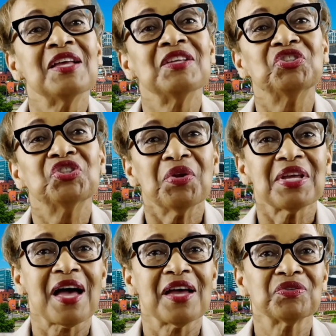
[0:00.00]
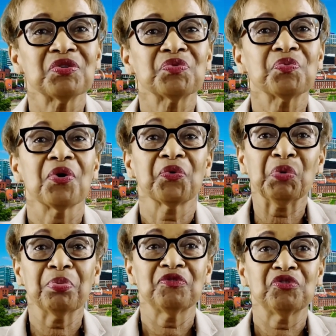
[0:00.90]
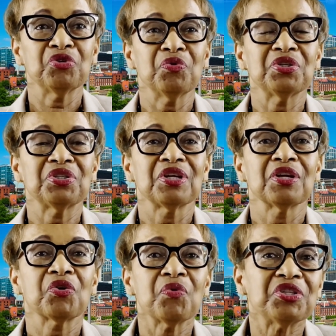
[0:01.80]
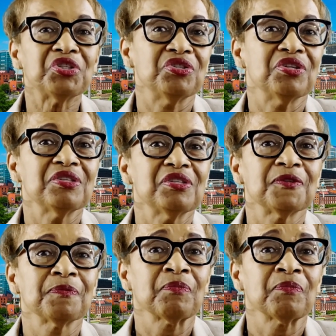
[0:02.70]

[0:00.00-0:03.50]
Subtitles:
Judaizers were a group of Jewish Christians,